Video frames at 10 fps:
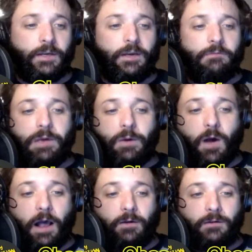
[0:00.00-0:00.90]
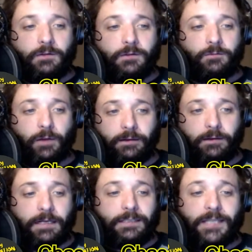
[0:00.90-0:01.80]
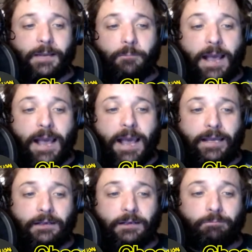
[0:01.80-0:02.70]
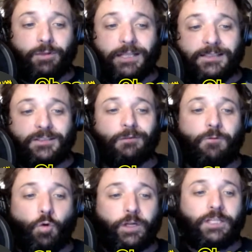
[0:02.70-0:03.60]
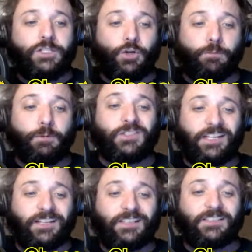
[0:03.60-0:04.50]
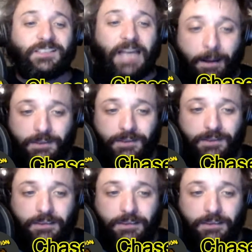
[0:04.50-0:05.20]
Meanwhile, right, Tampa Bay blitzes on 42% of the snaps.